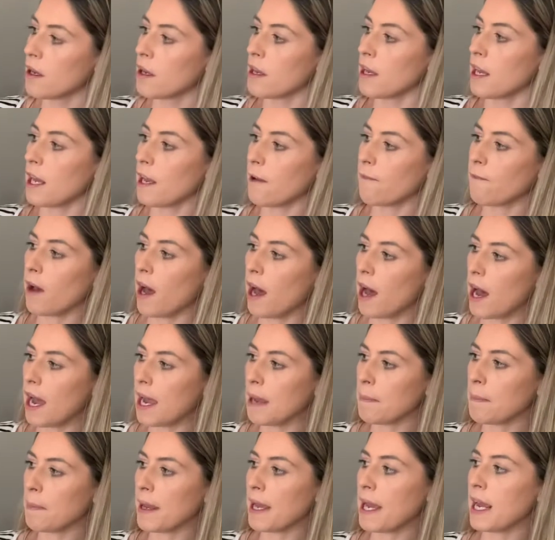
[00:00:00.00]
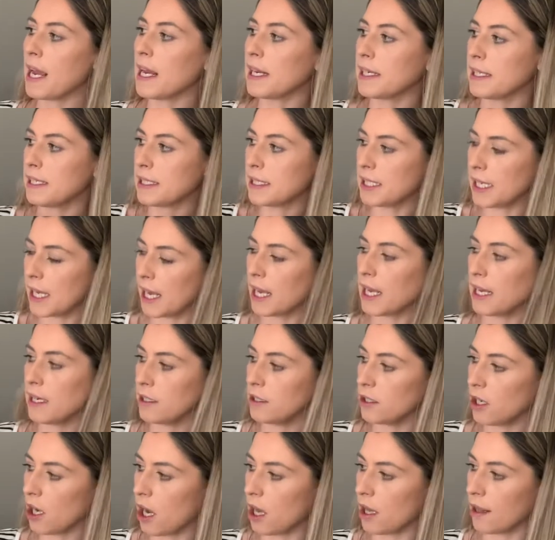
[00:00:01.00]
if I paid
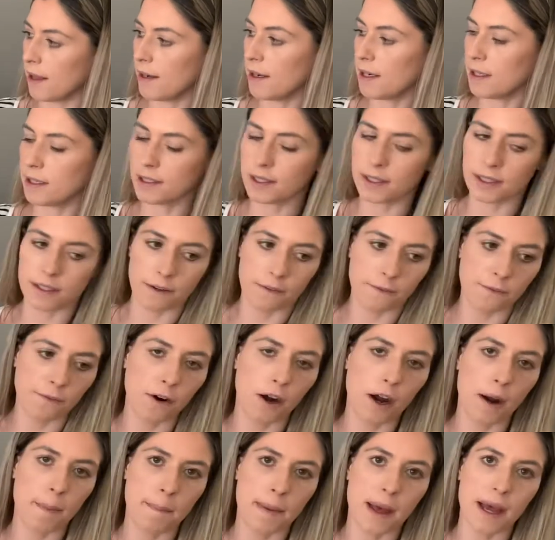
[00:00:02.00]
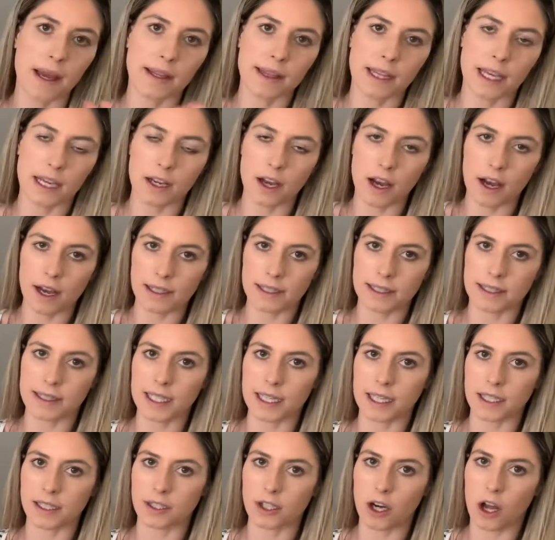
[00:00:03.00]
$10 for a mug that cost
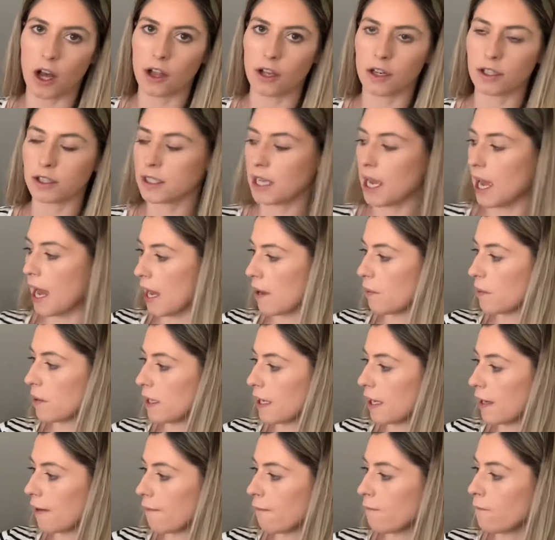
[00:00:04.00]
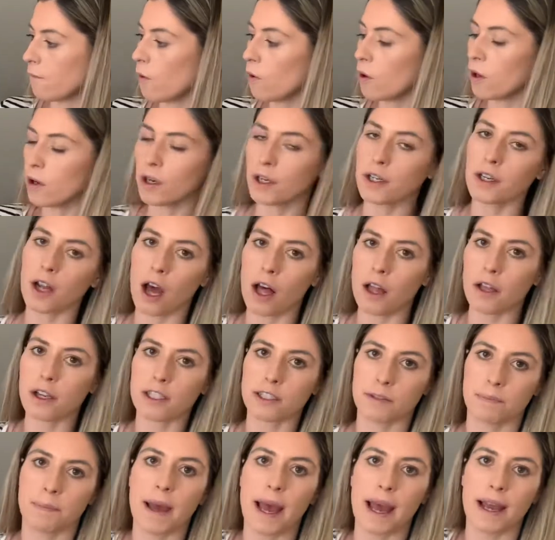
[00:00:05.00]
$6, I would get
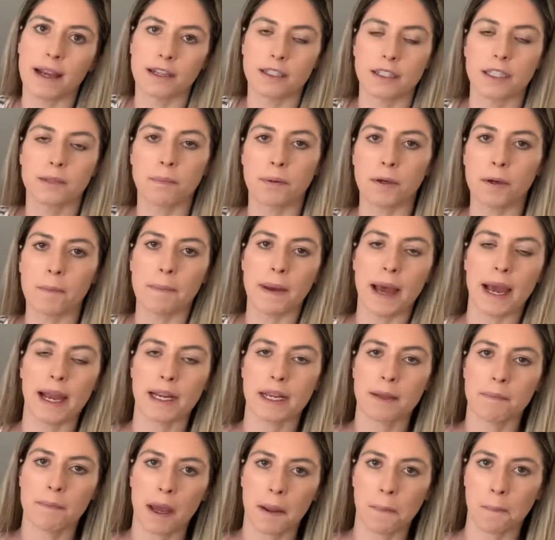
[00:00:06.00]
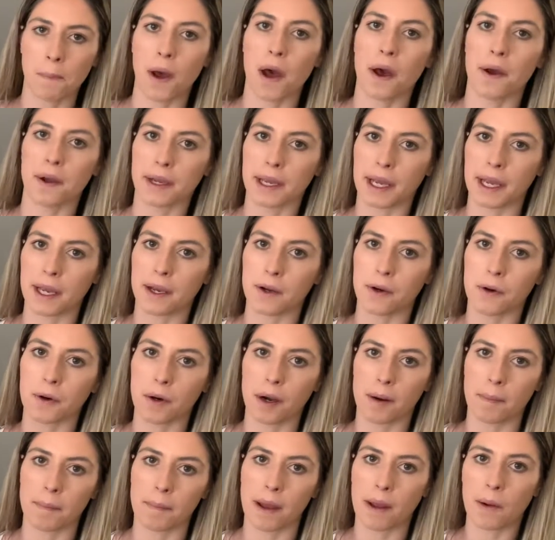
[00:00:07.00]
$4 back to put back in my pocket
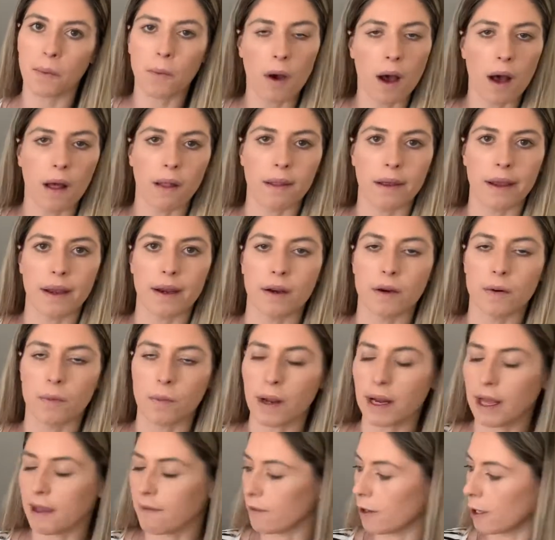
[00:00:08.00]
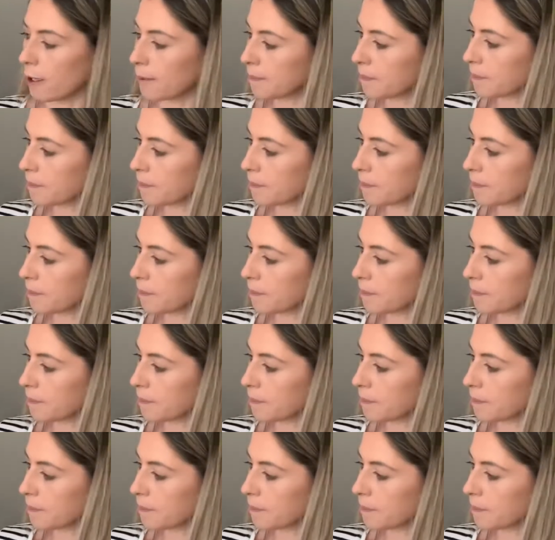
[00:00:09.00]
or in my wallet or whatever.